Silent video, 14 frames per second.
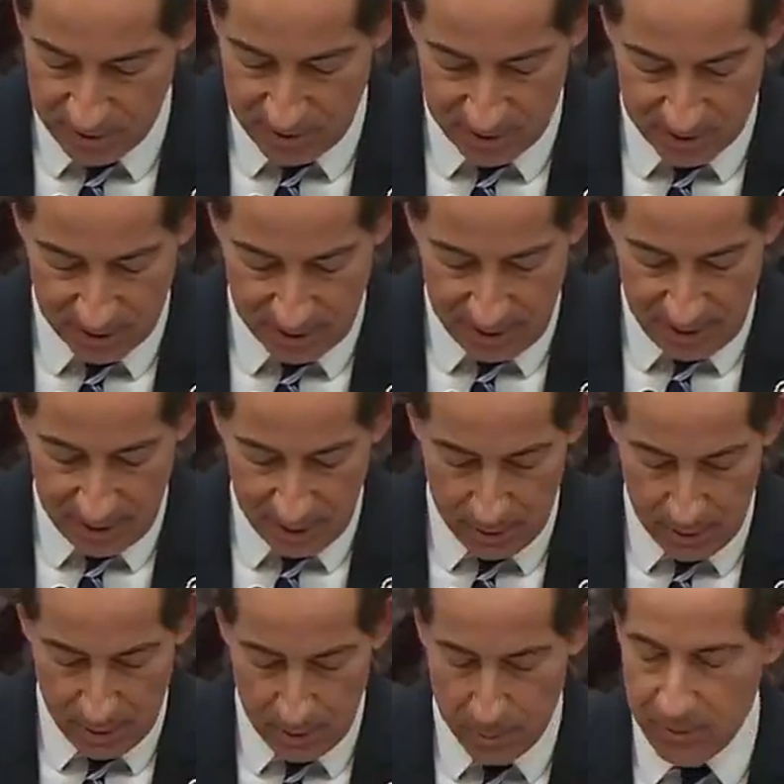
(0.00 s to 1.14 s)
Cicilline,
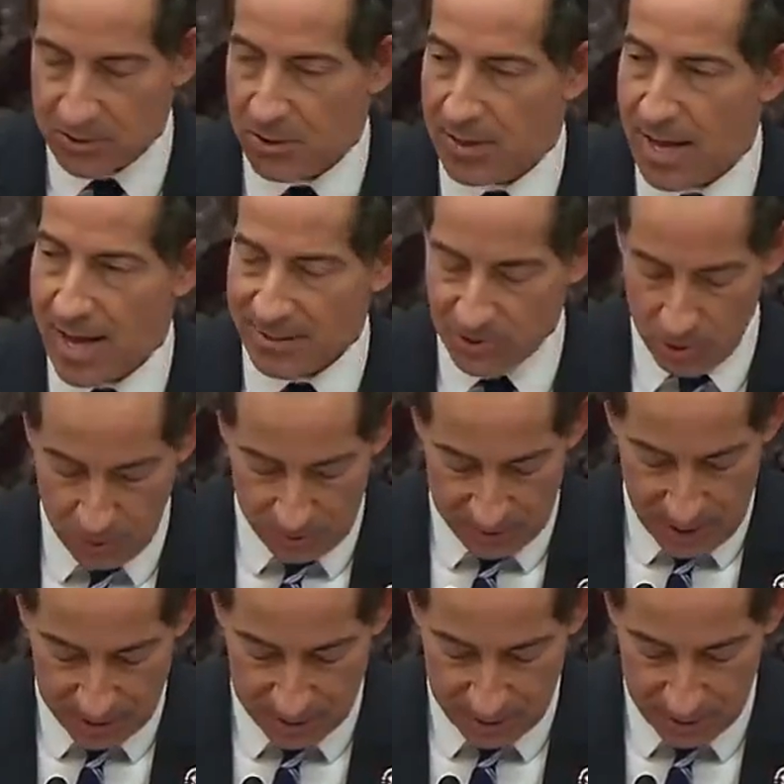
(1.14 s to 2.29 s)
Mr. Castro of
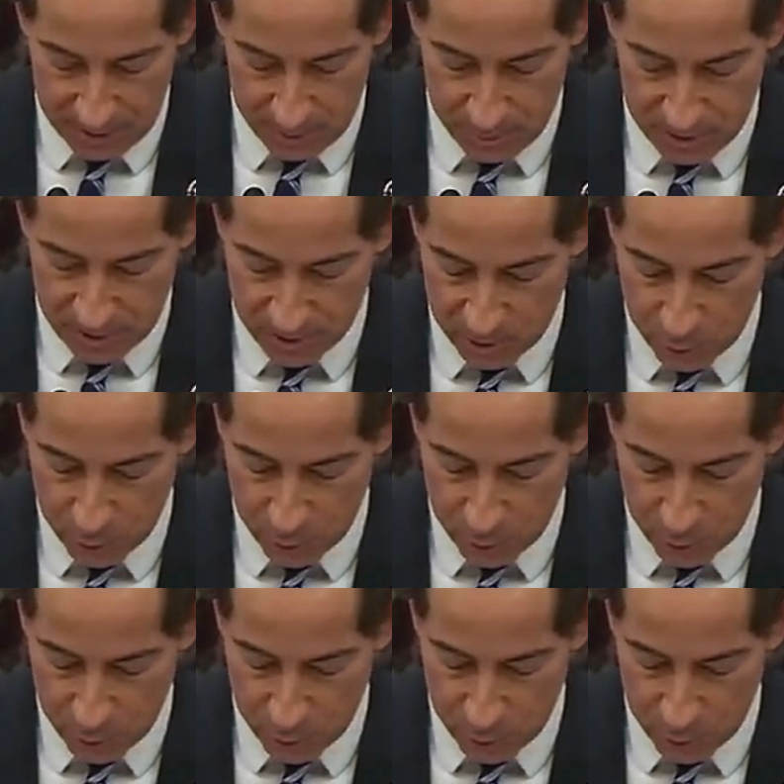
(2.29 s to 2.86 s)
Texas, Mr.